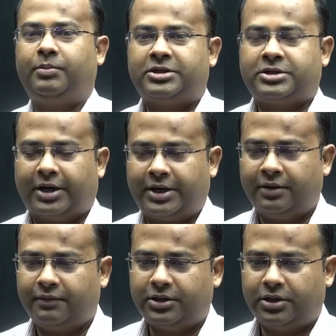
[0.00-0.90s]
be
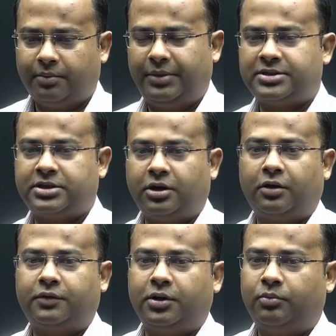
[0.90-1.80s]
starting with the basic
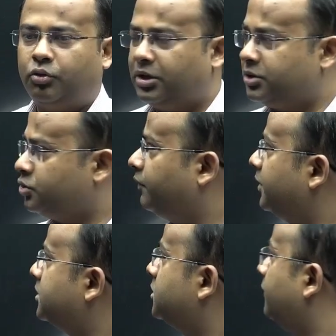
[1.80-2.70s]
of the Mughal. So
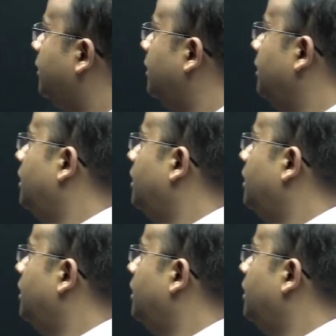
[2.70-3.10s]
first of all,